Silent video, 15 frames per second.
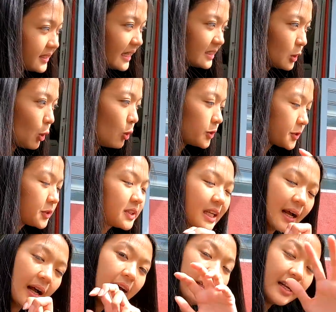there's also
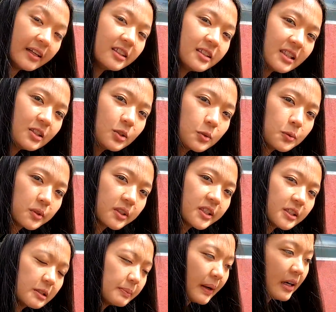another thing to
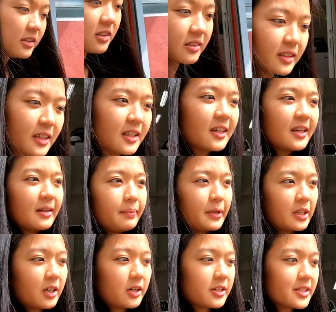worry about,
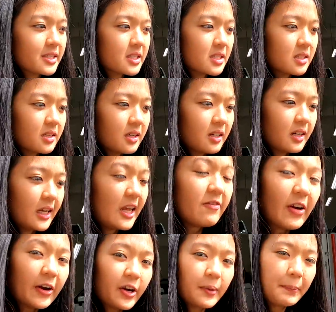because
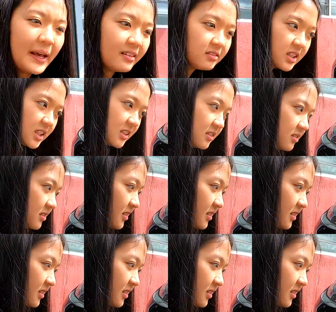if I repaint it